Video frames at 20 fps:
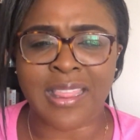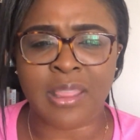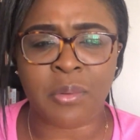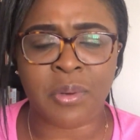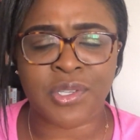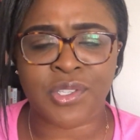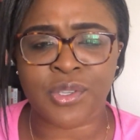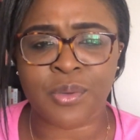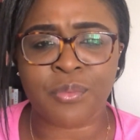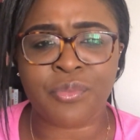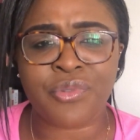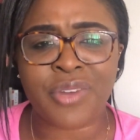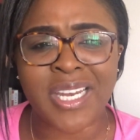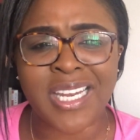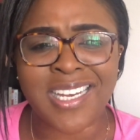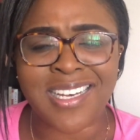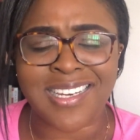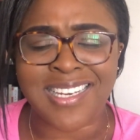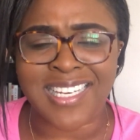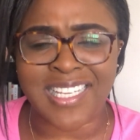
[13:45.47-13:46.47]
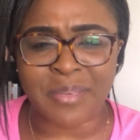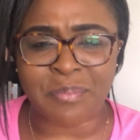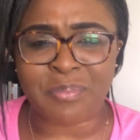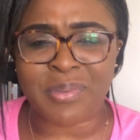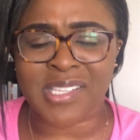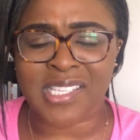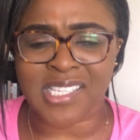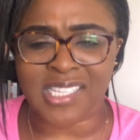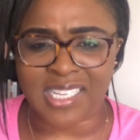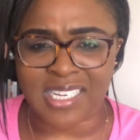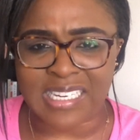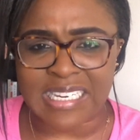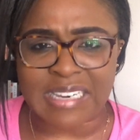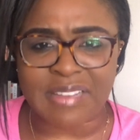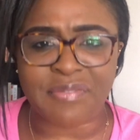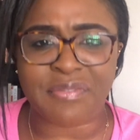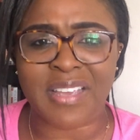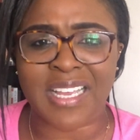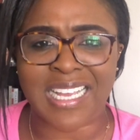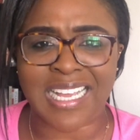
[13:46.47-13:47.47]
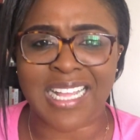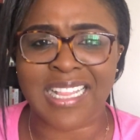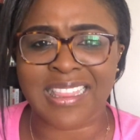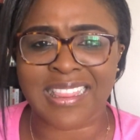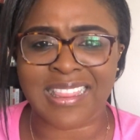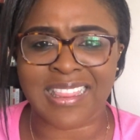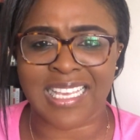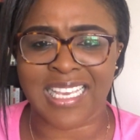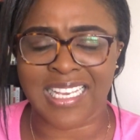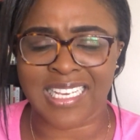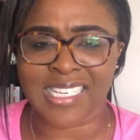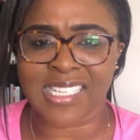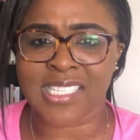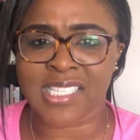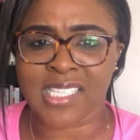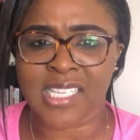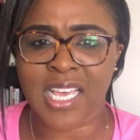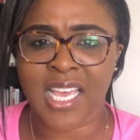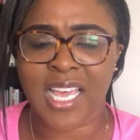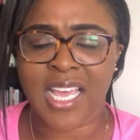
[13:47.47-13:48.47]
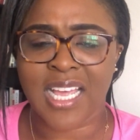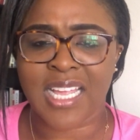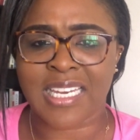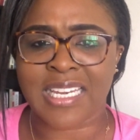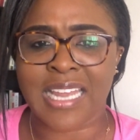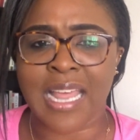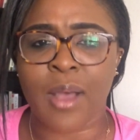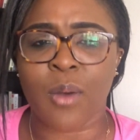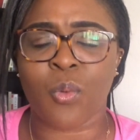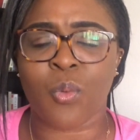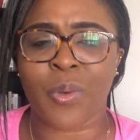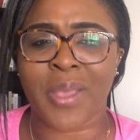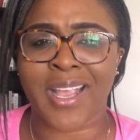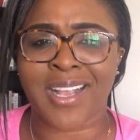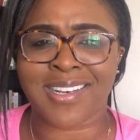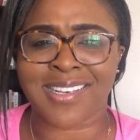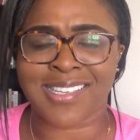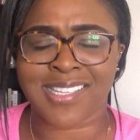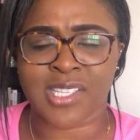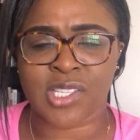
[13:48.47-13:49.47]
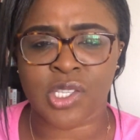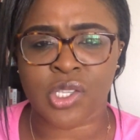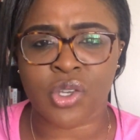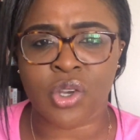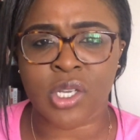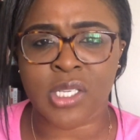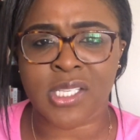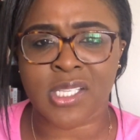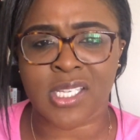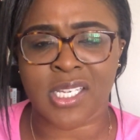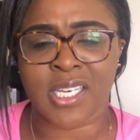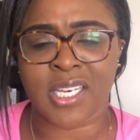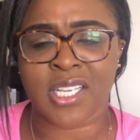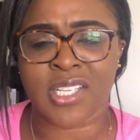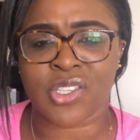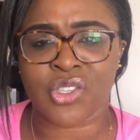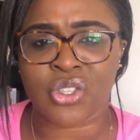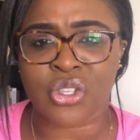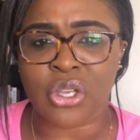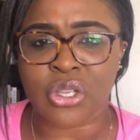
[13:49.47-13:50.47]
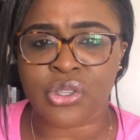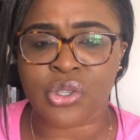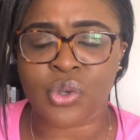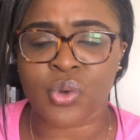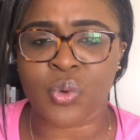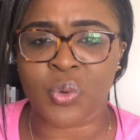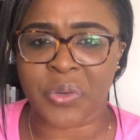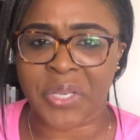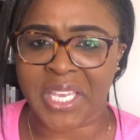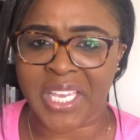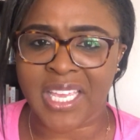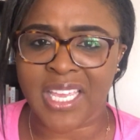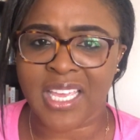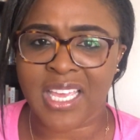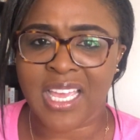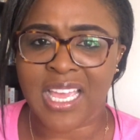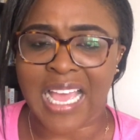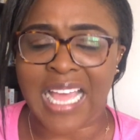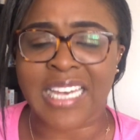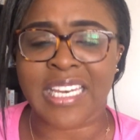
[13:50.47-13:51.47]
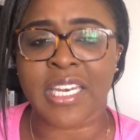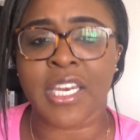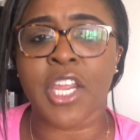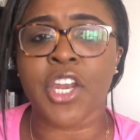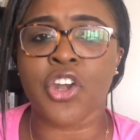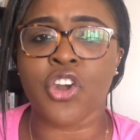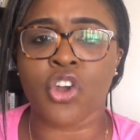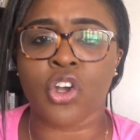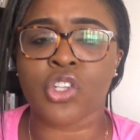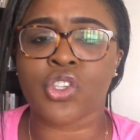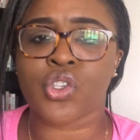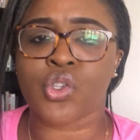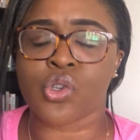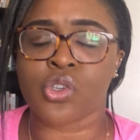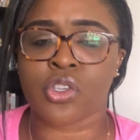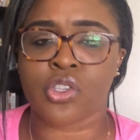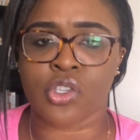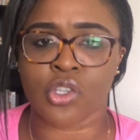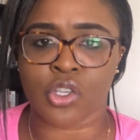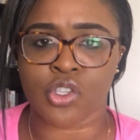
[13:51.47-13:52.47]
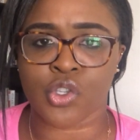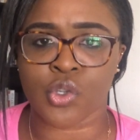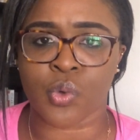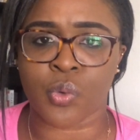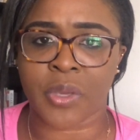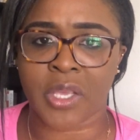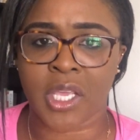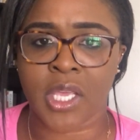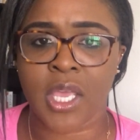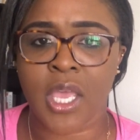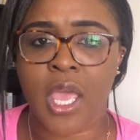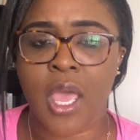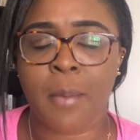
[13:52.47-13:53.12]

There were some really deep, significant things that were discussed in a subtle way and in a not so subtle way.